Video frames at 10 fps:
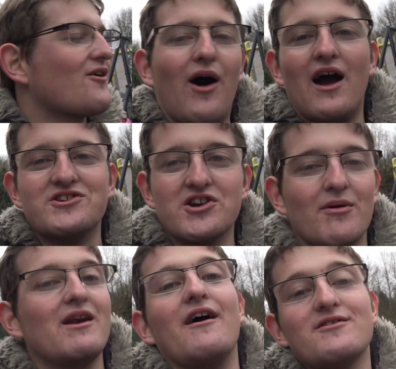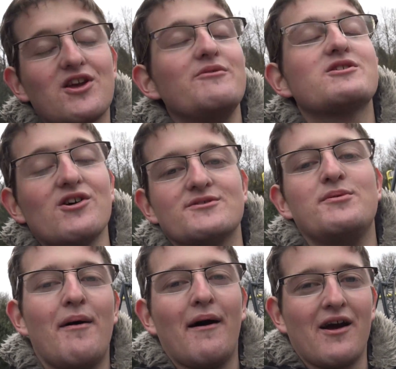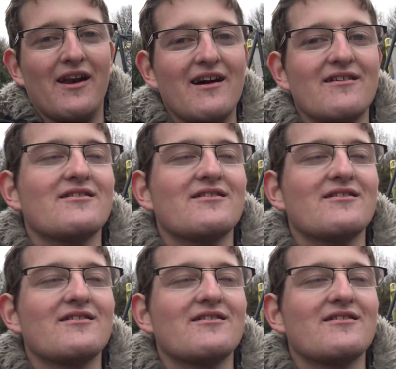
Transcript: Quite enjoyable. No, it was good to be back on it.